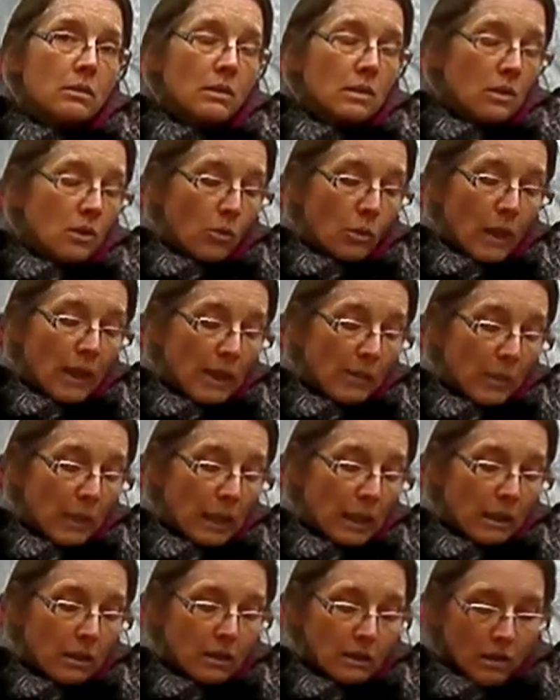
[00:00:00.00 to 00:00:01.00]
So anyway,
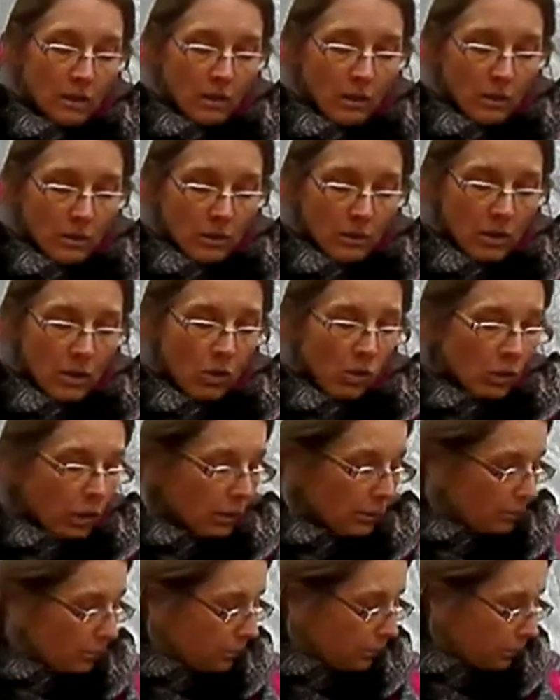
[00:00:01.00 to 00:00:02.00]
galore.
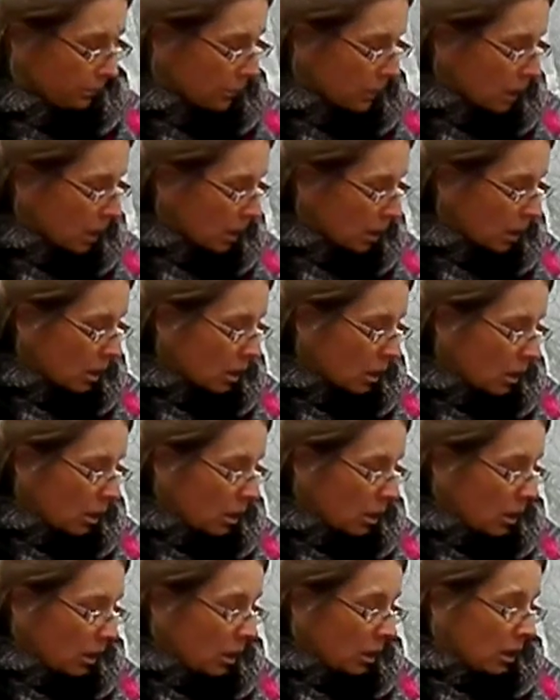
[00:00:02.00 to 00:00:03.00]

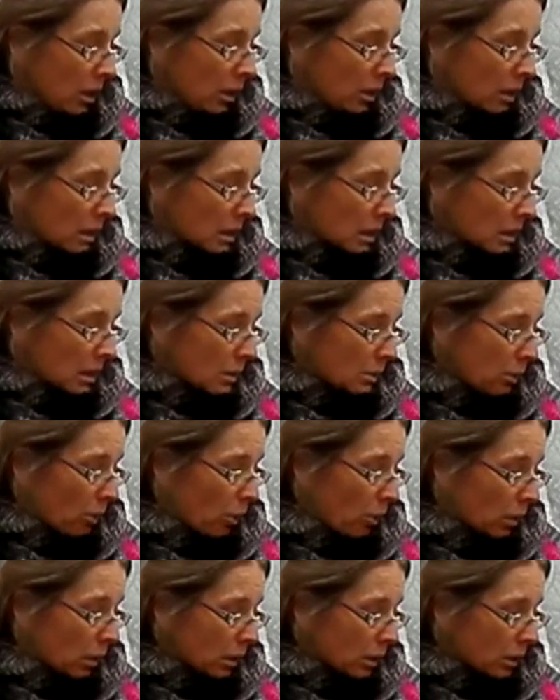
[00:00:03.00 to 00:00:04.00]
This is a
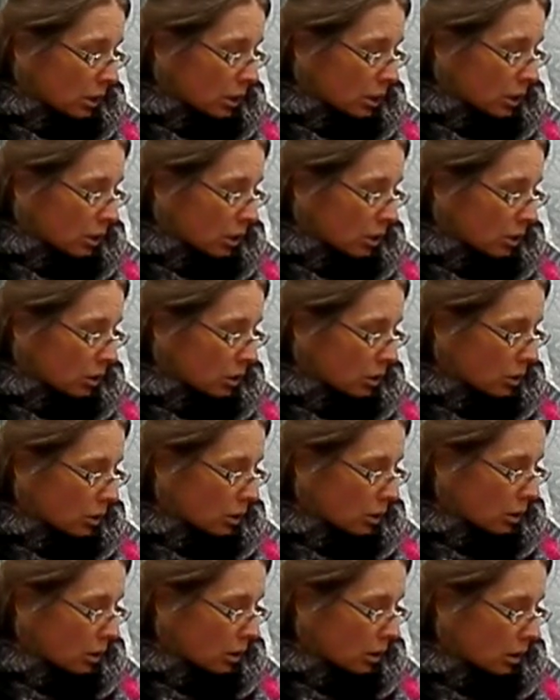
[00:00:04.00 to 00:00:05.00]
Polish
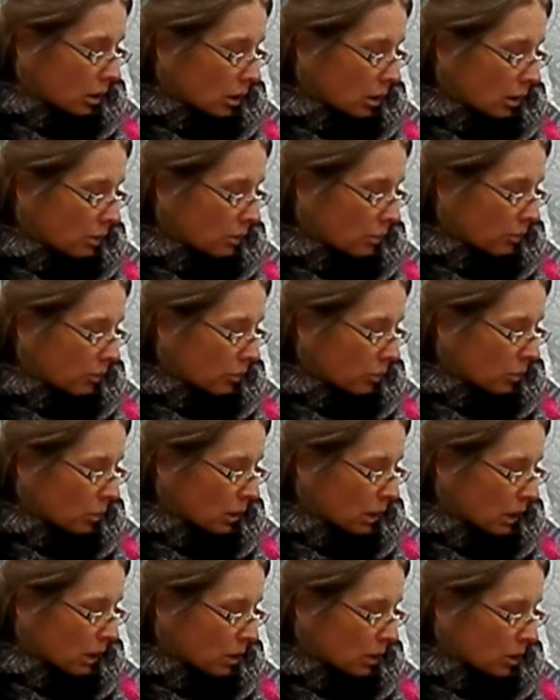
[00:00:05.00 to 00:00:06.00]
uh, movie
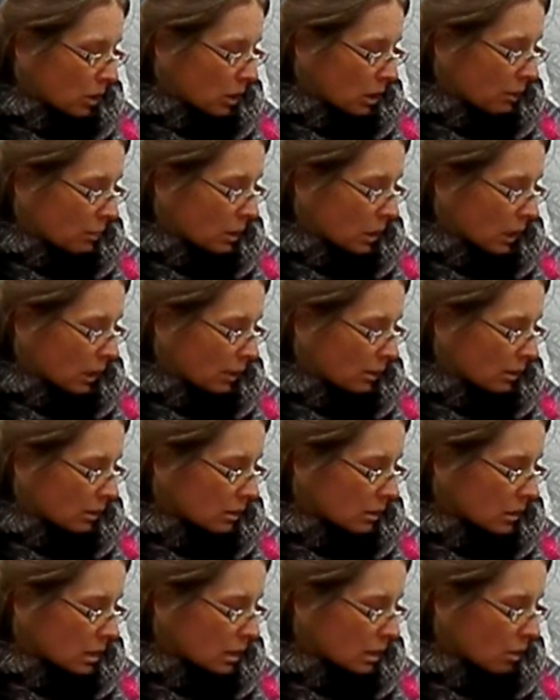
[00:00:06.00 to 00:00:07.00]
with English
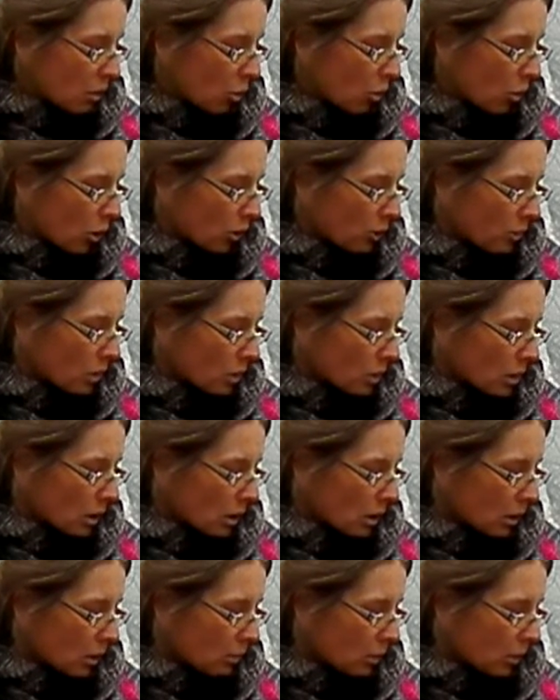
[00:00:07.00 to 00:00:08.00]
subtitles. It's a horror
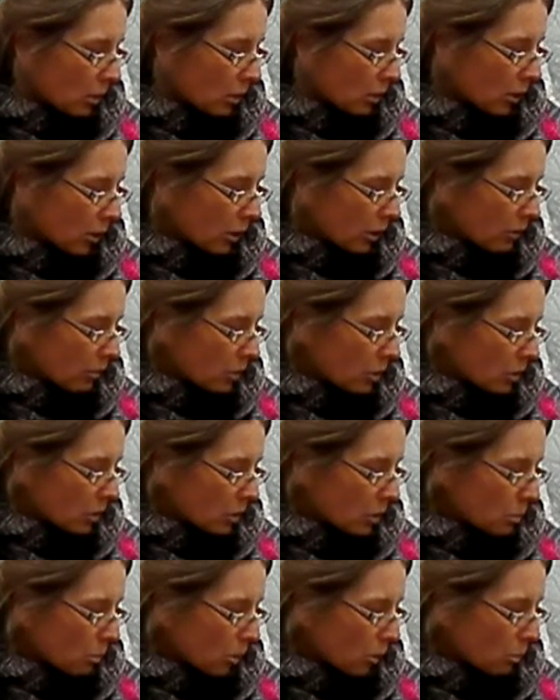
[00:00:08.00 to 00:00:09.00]
musical about
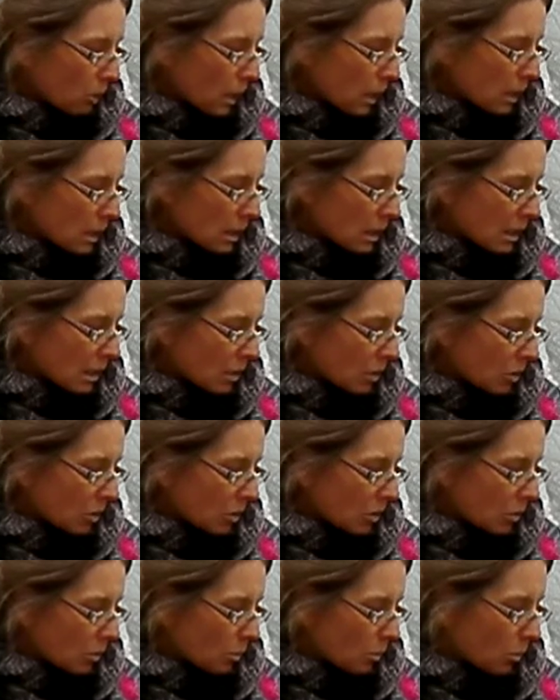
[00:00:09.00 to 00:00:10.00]
carnivorous mermaid
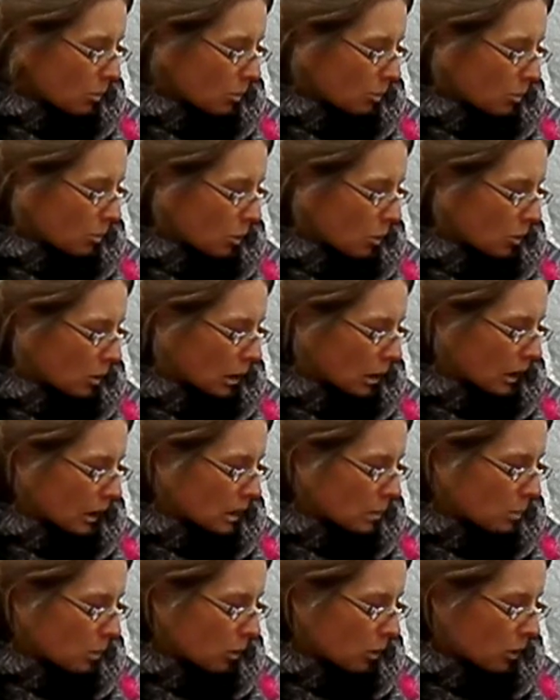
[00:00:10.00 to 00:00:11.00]
sisters who mo moonlight
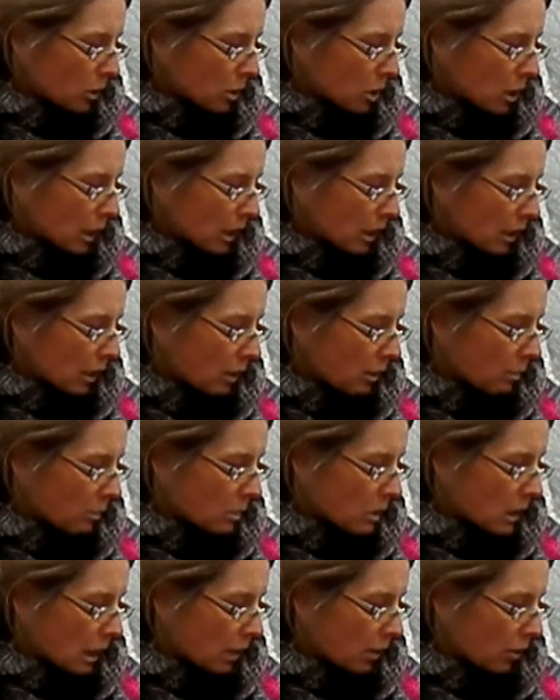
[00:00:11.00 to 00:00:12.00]
as Polish nightclub
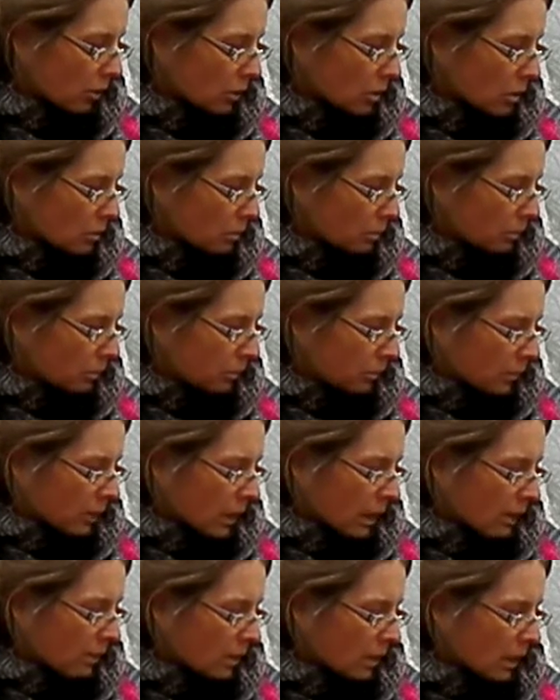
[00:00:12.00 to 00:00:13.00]
singers
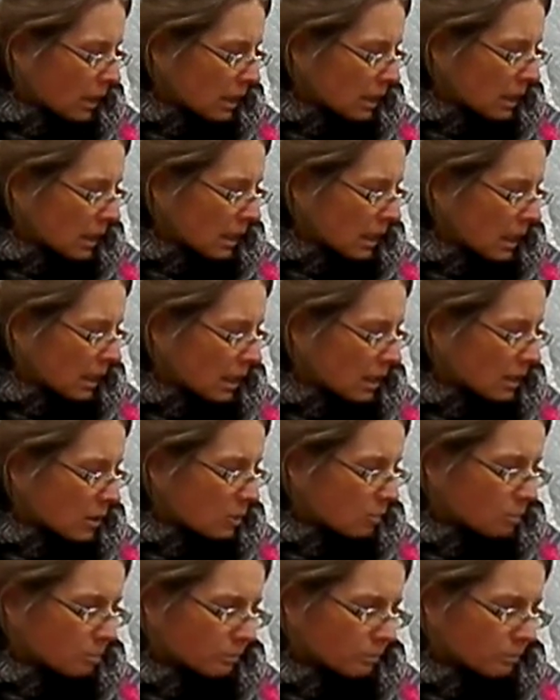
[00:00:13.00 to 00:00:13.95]
in the 1980s.